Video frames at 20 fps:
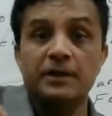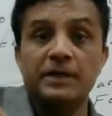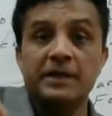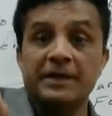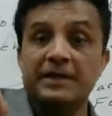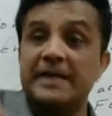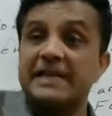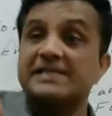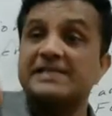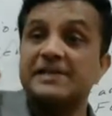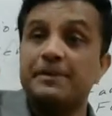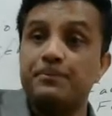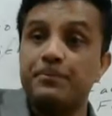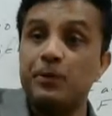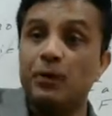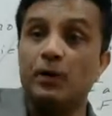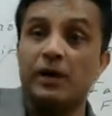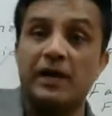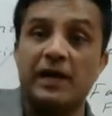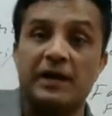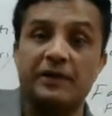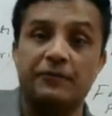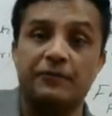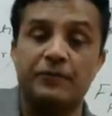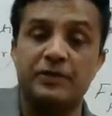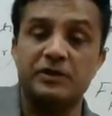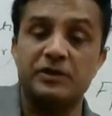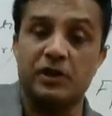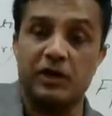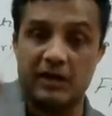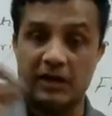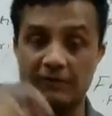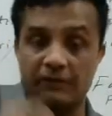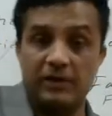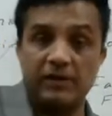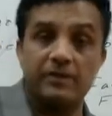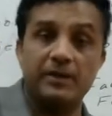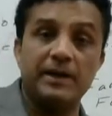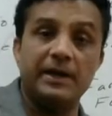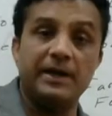Nestle Pure Life, which
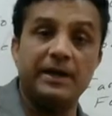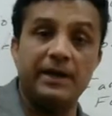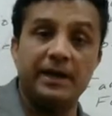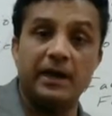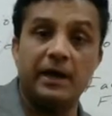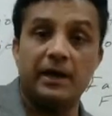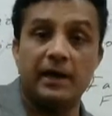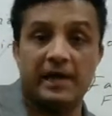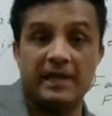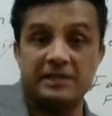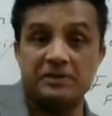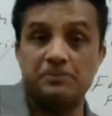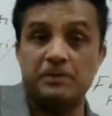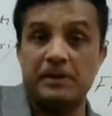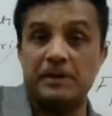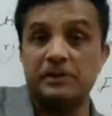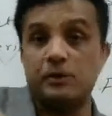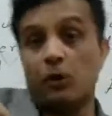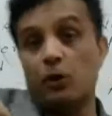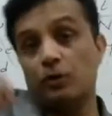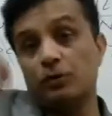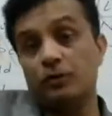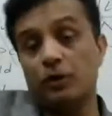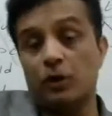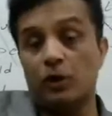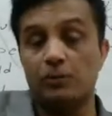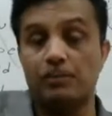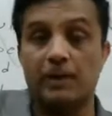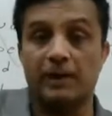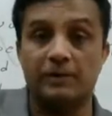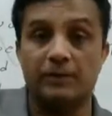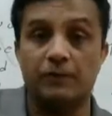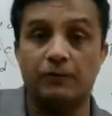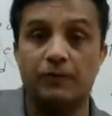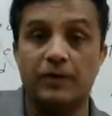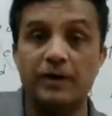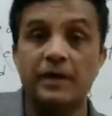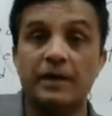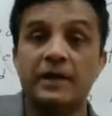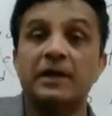available in India as well as all parts of the
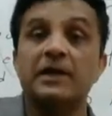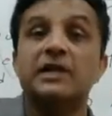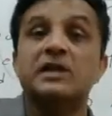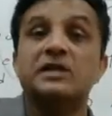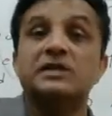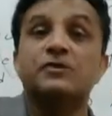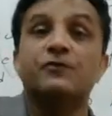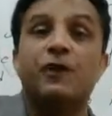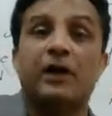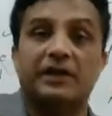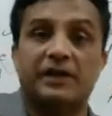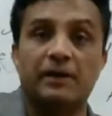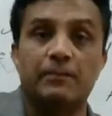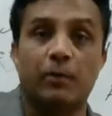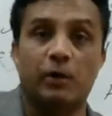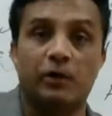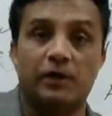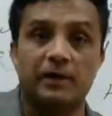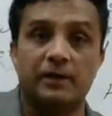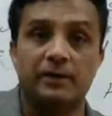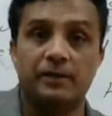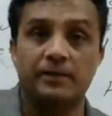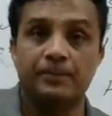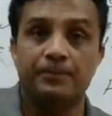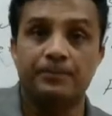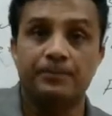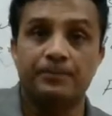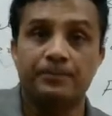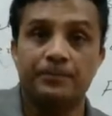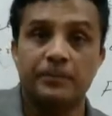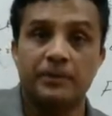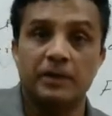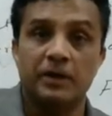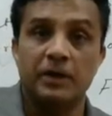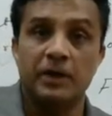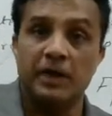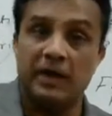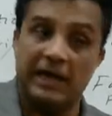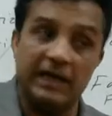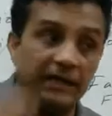world, is a water bottle.
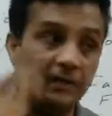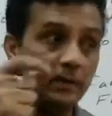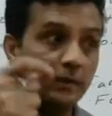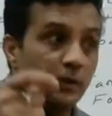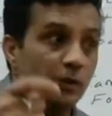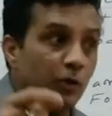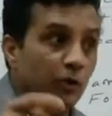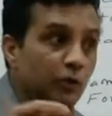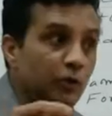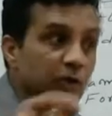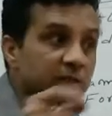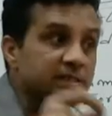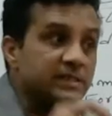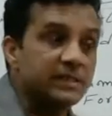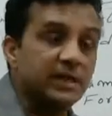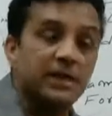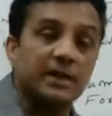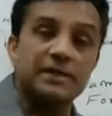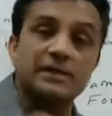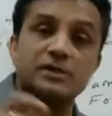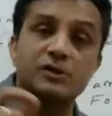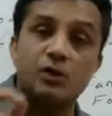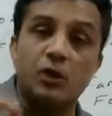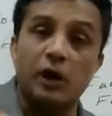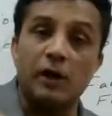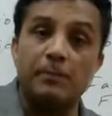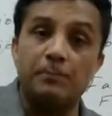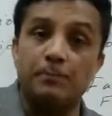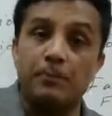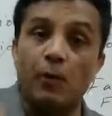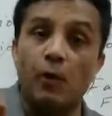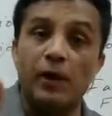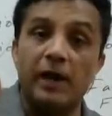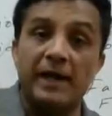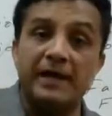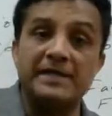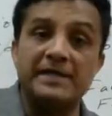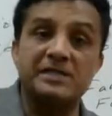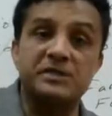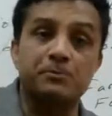In USA is called
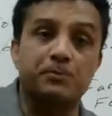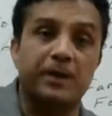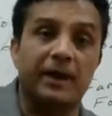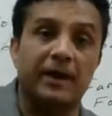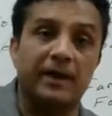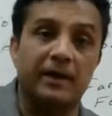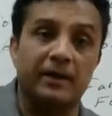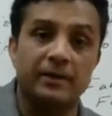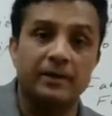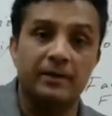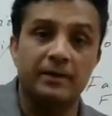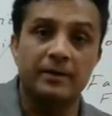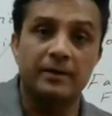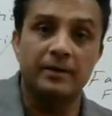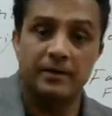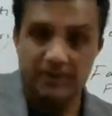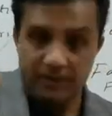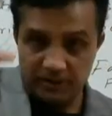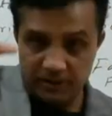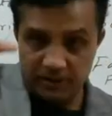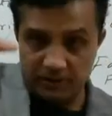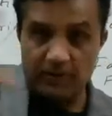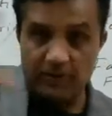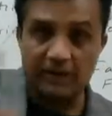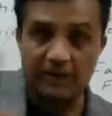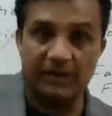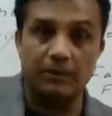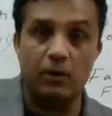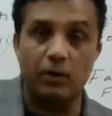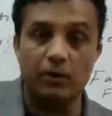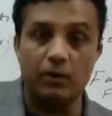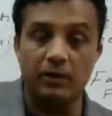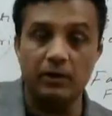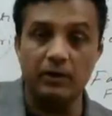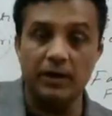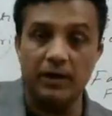Poland Spring. The water bottle